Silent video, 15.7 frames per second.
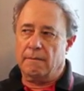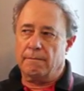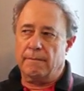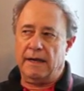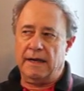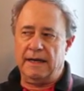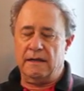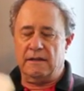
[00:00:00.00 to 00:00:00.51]

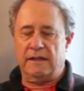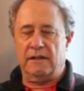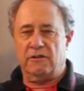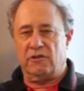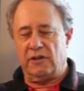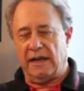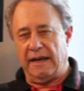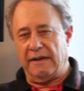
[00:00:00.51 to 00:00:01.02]
Many of
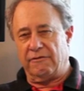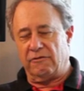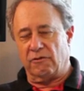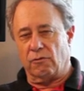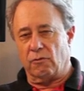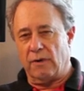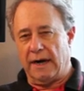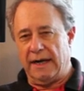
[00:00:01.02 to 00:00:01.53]
these safes
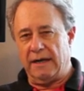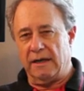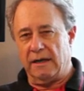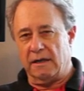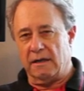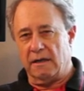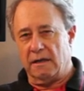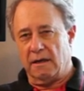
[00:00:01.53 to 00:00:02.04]
are
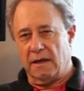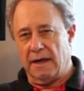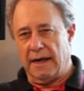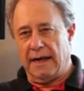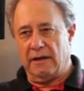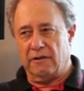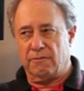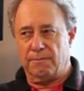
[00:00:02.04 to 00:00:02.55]
rated
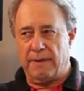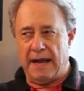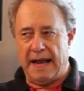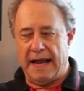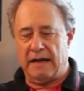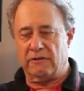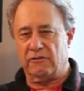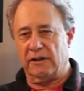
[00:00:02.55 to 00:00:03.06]
as
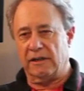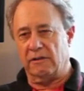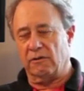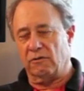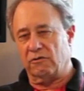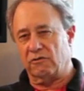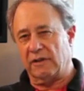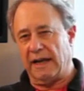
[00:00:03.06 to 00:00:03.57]
passing
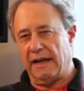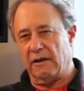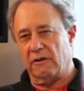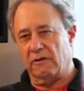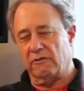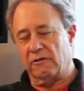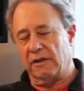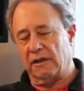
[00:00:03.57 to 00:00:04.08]
those
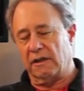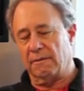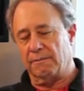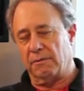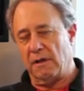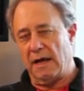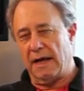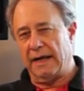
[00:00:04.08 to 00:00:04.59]
standards and in
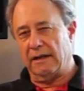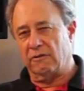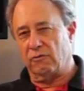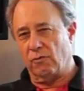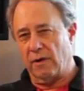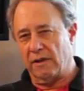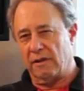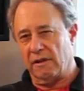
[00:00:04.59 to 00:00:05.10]
compliance
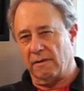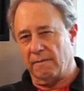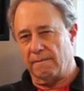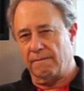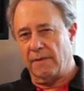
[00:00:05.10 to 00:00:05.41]
with them.